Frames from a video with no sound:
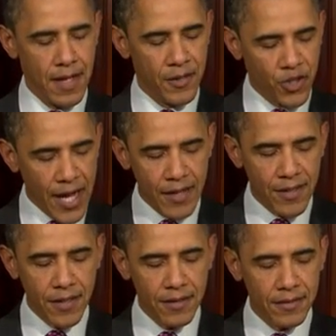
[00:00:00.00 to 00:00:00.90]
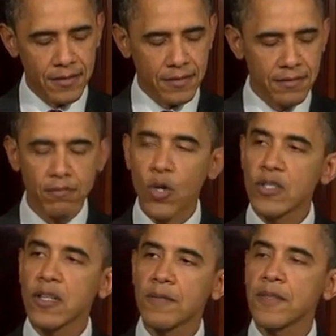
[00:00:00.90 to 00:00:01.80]
and chanting,
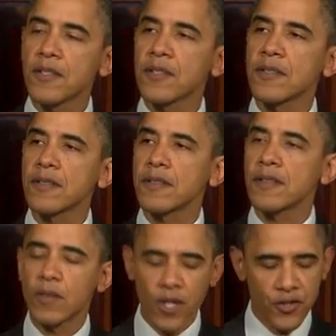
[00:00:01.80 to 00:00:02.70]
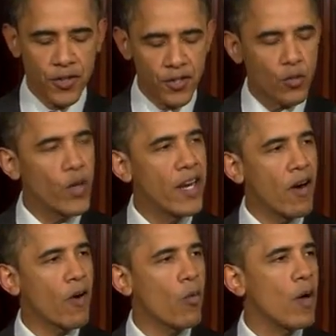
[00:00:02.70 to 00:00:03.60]
"Muslims, Christians, we are